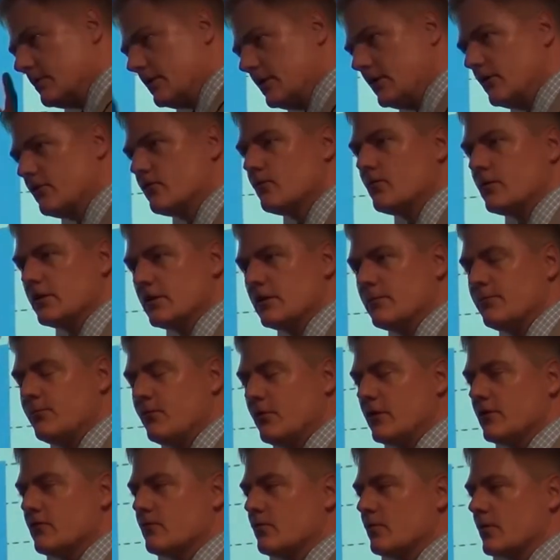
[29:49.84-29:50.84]
here's one of the
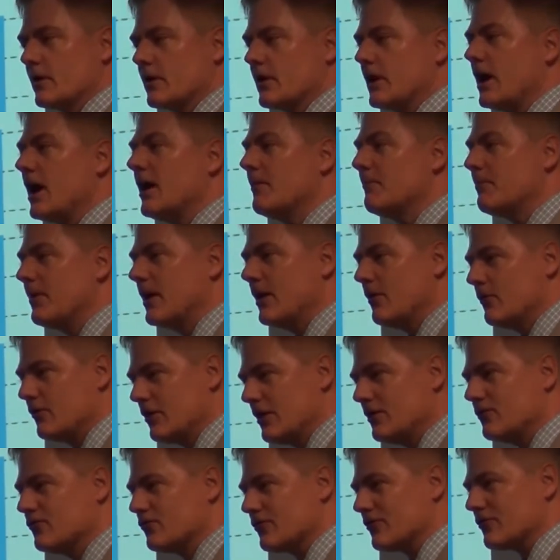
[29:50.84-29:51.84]
points where compound
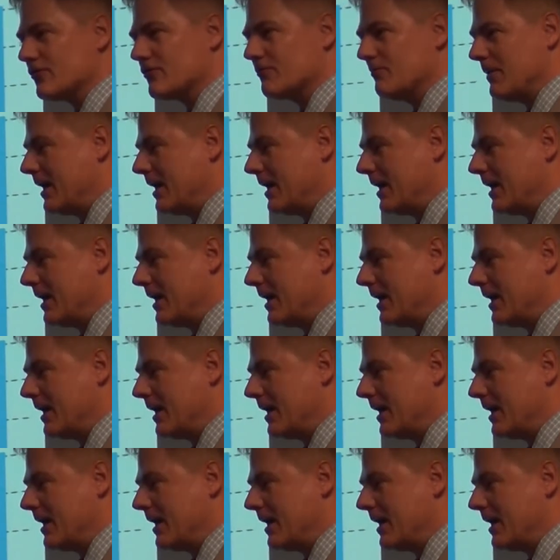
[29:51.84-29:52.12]
interest